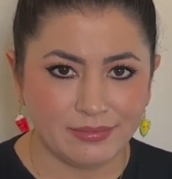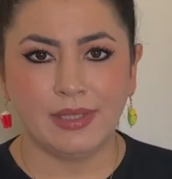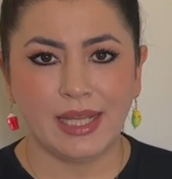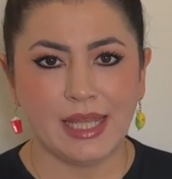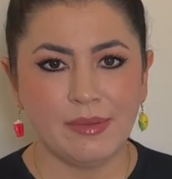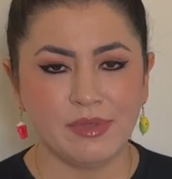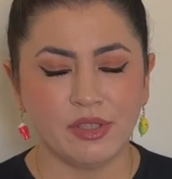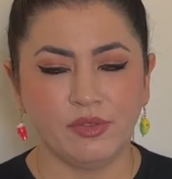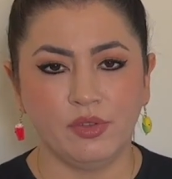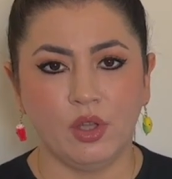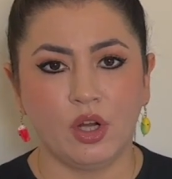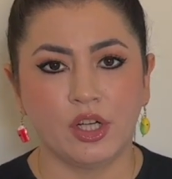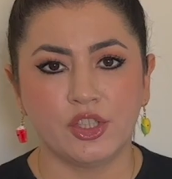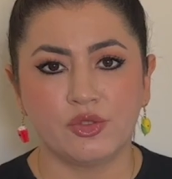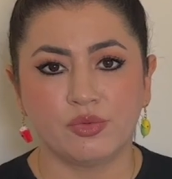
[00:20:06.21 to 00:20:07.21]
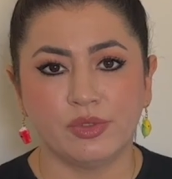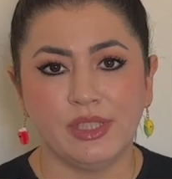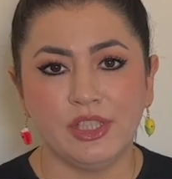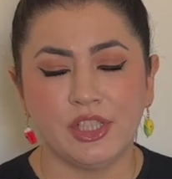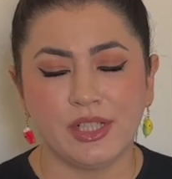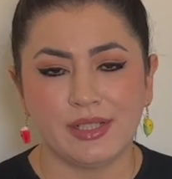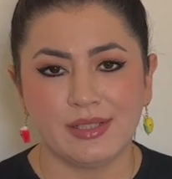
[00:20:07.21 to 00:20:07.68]
Names of large
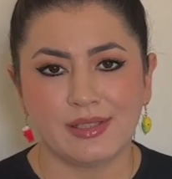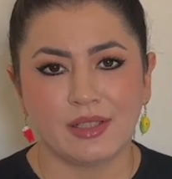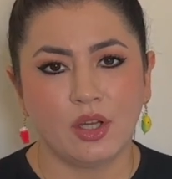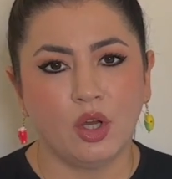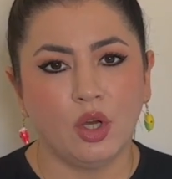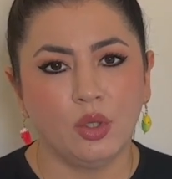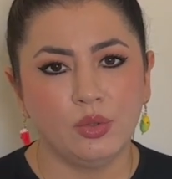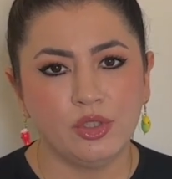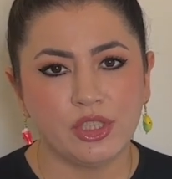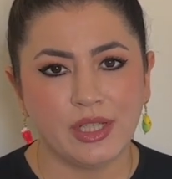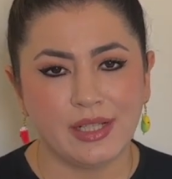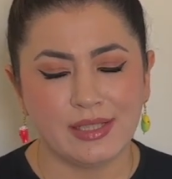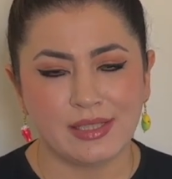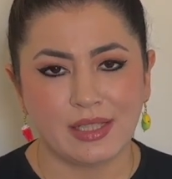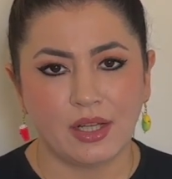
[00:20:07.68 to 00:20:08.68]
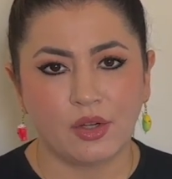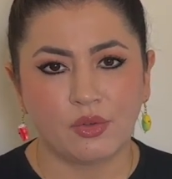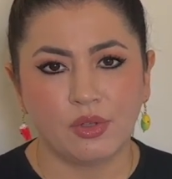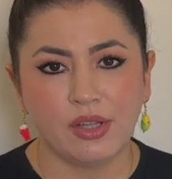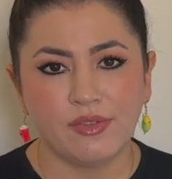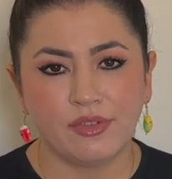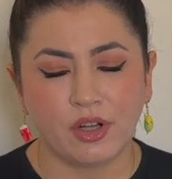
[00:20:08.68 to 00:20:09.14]
regions, oceans,
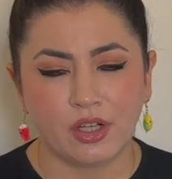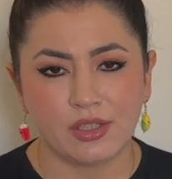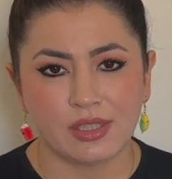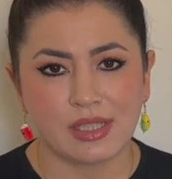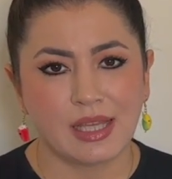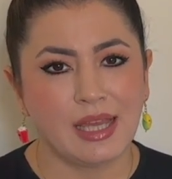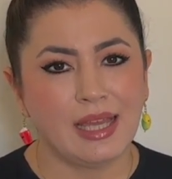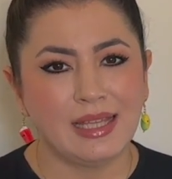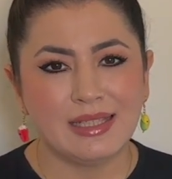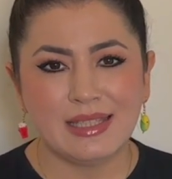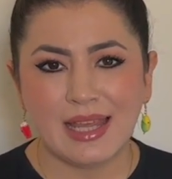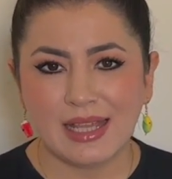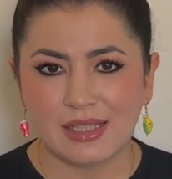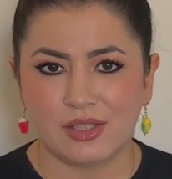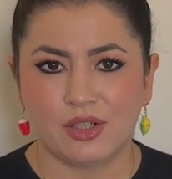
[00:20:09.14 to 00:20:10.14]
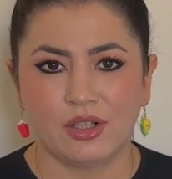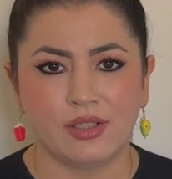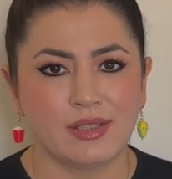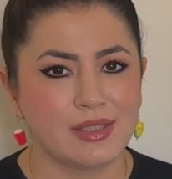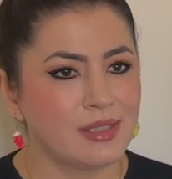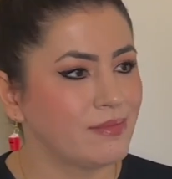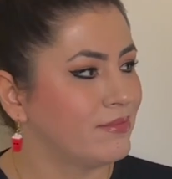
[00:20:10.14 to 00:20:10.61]
rivers,
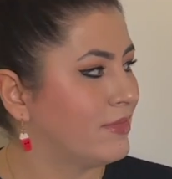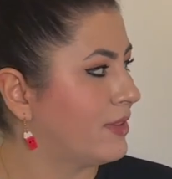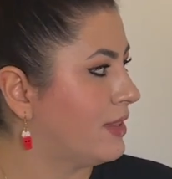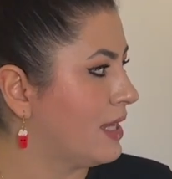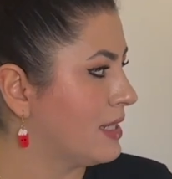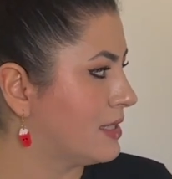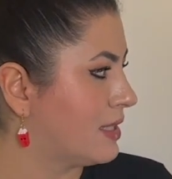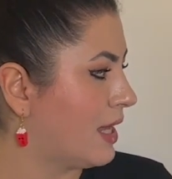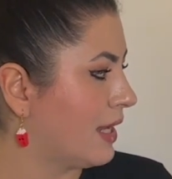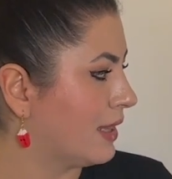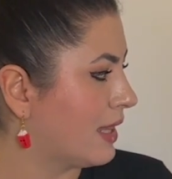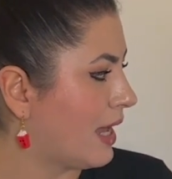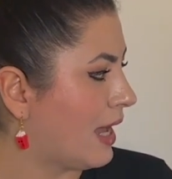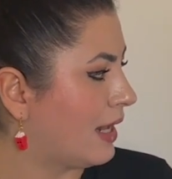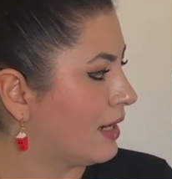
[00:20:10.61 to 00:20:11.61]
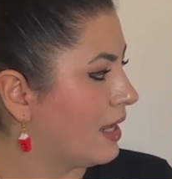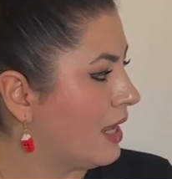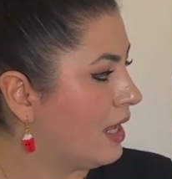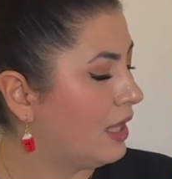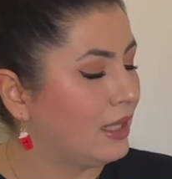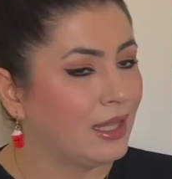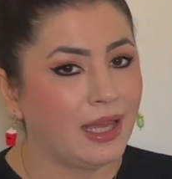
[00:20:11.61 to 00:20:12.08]
deserts, things like that,
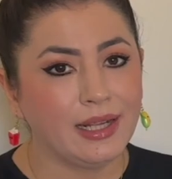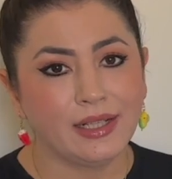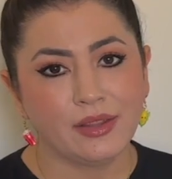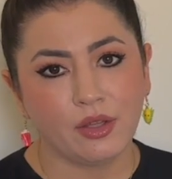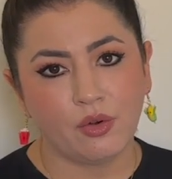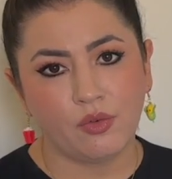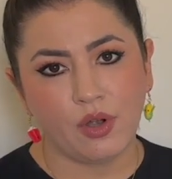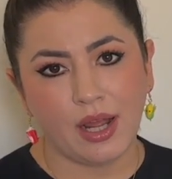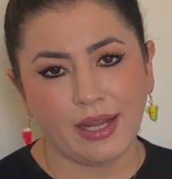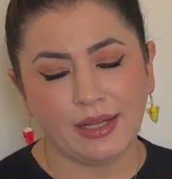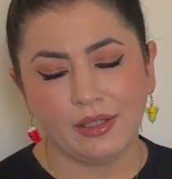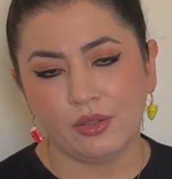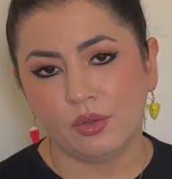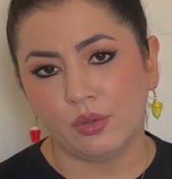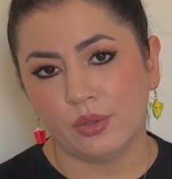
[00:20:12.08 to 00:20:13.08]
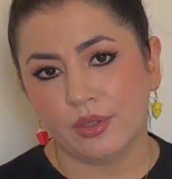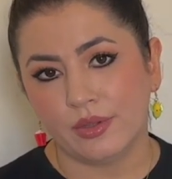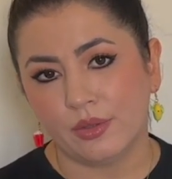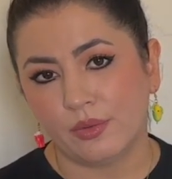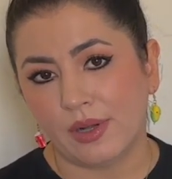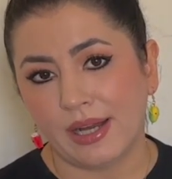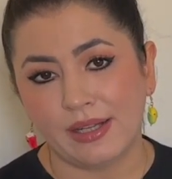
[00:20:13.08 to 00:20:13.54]
like the Rhine or the
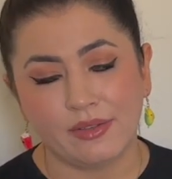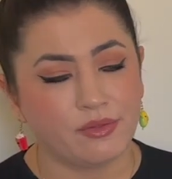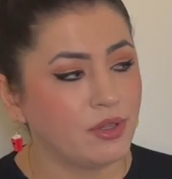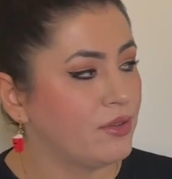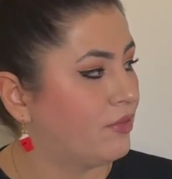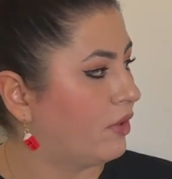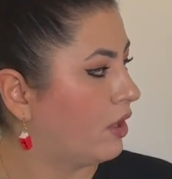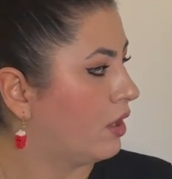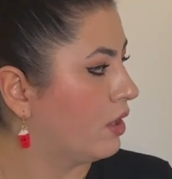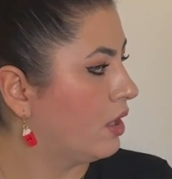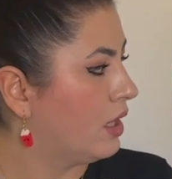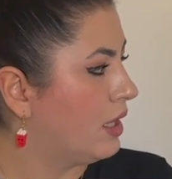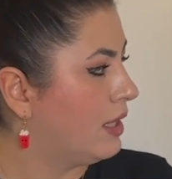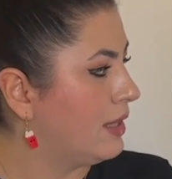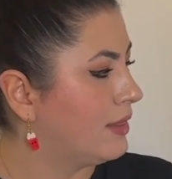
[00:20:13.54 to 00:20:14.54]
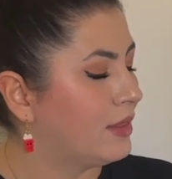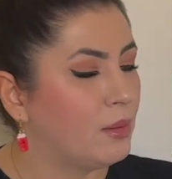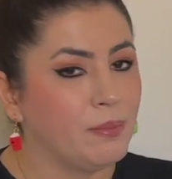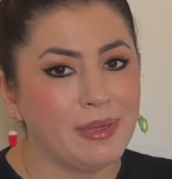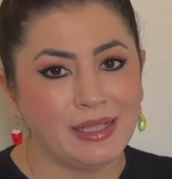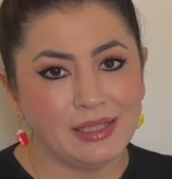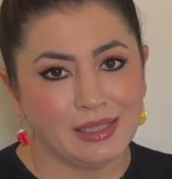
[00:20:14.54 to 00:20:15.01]
Rhine River, the
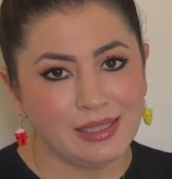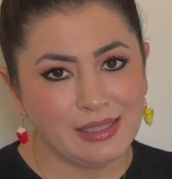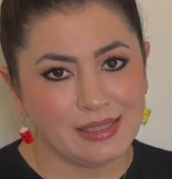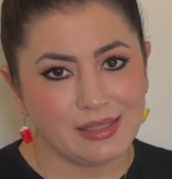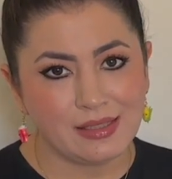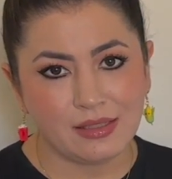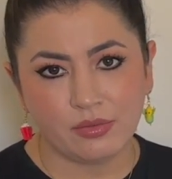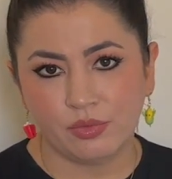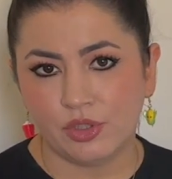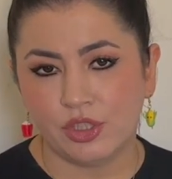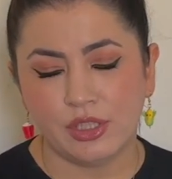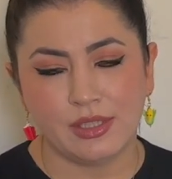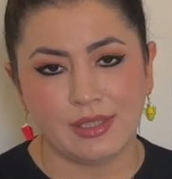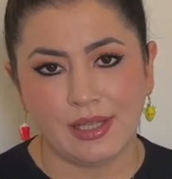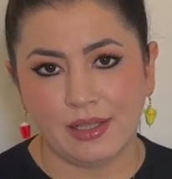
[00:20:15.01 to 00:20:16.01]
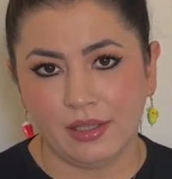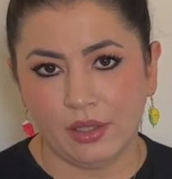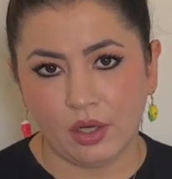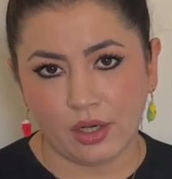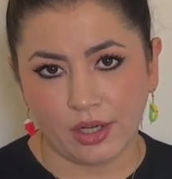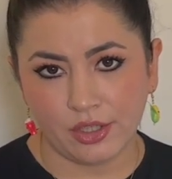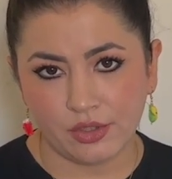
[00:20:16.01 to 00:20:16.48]
Middle East, which is a
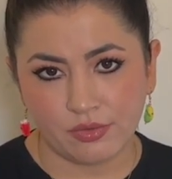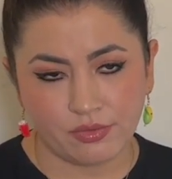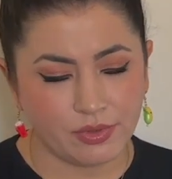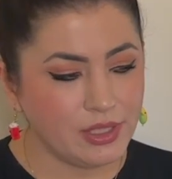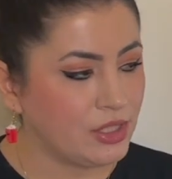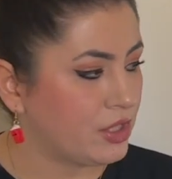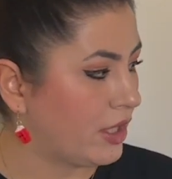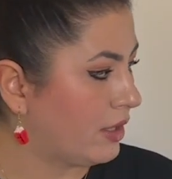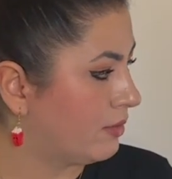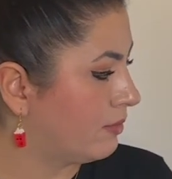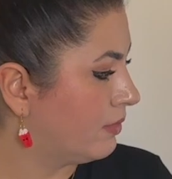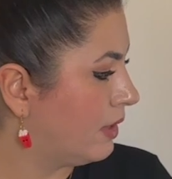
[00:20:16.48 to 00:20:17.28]
large region.